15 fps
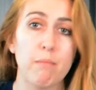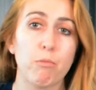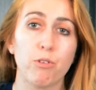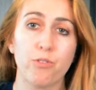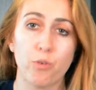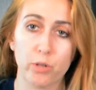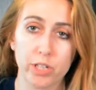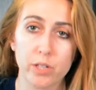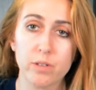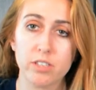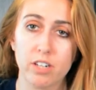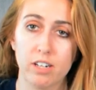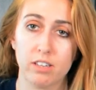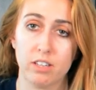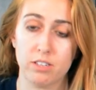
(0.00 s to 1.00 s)
And before you
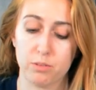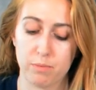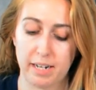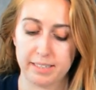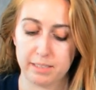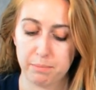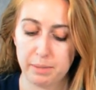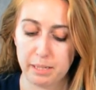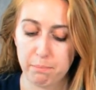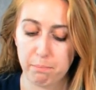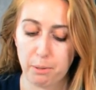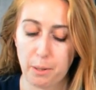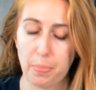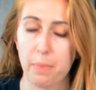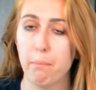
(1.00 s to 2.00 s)
start this recipe,
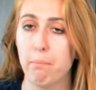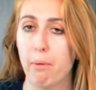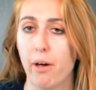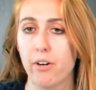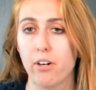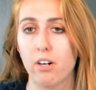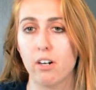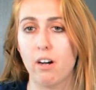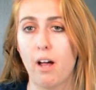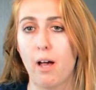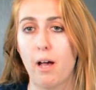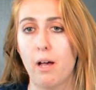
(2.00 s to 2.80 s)
put the butter